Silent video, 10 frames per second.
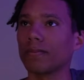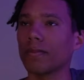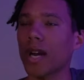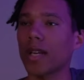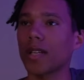
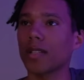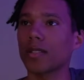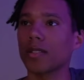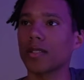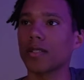I
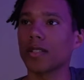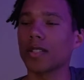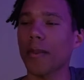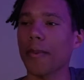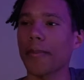guess the
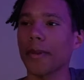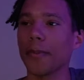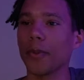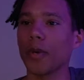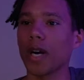type of
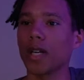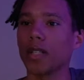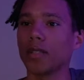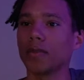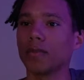people
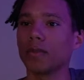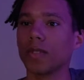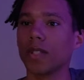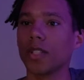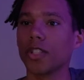I
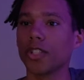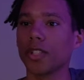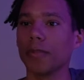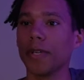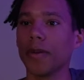
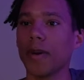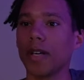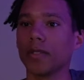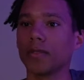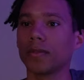should be around,